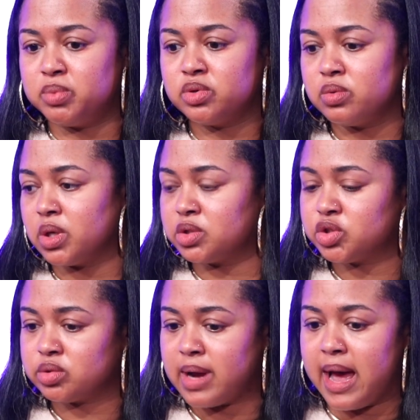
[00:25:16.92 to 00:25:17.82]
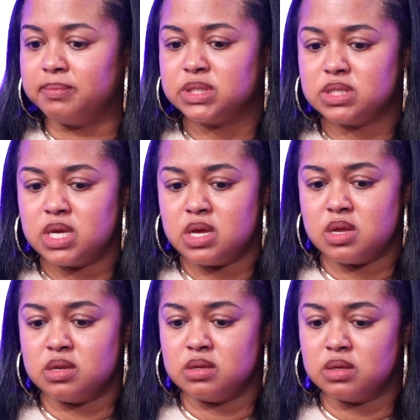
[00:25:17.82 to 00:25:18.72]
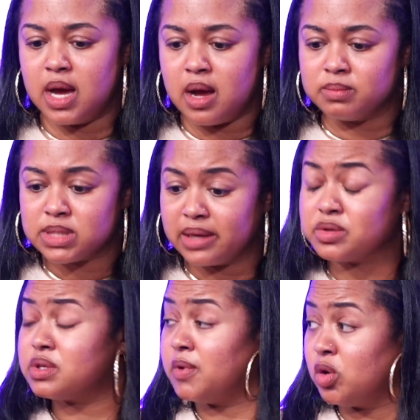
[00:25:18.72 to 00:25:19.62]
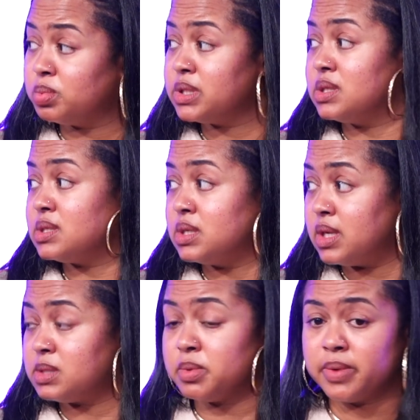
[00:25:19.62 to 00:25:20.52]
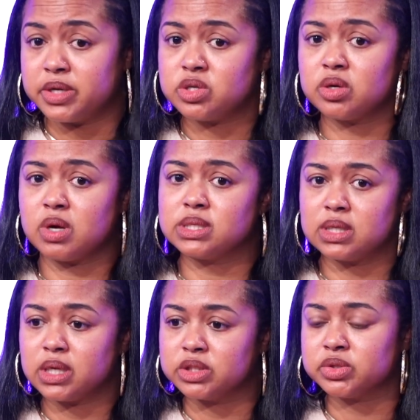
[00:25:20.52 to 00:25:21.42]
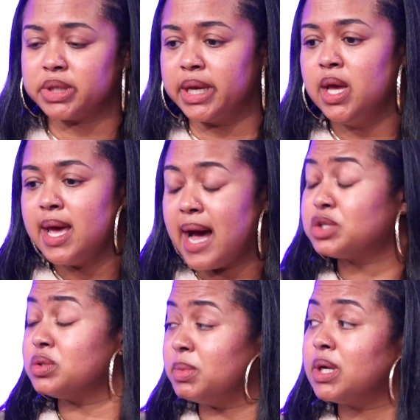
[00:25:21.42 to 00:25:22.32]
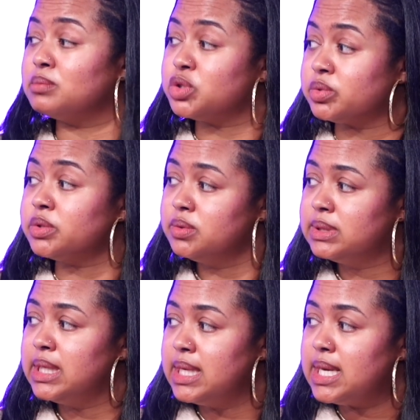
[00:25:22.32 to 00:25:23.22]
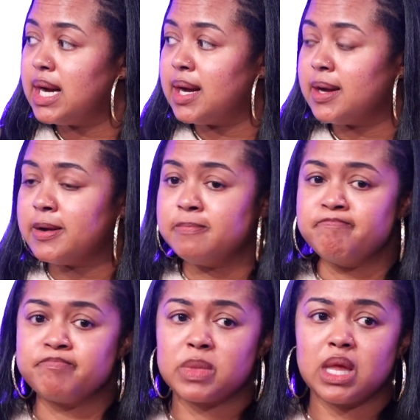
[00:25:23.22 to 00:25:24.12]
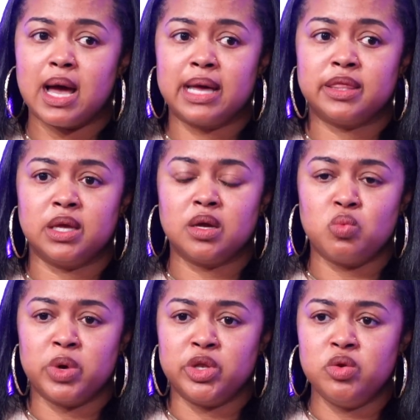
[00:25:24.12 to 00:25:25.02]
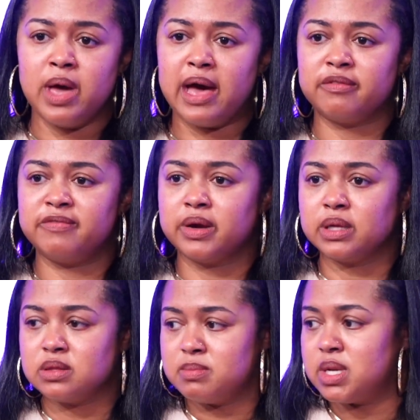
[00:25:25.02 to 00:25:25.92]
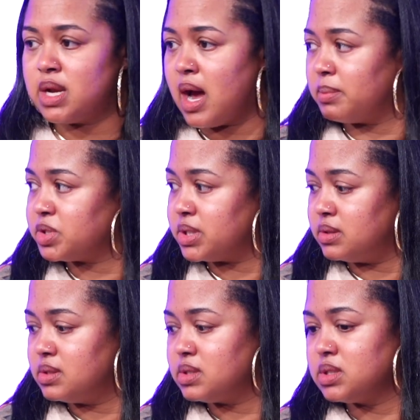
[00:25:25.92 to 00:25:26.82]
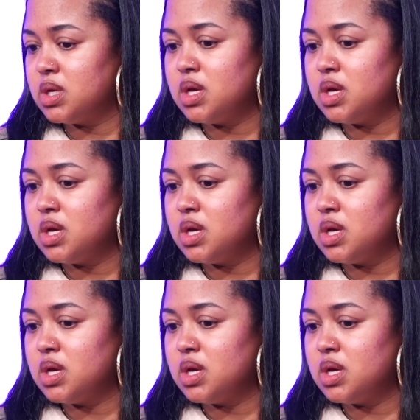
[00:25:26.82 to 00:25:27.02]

who are trapped in cycles of hopelessness and desperation across the country actually become true. I think when you have very limited options,